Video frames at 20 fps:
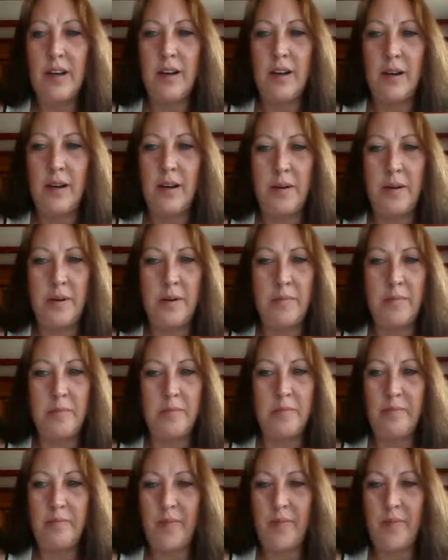I
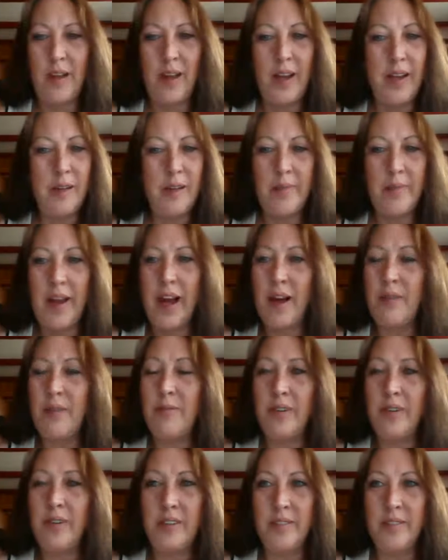am not one,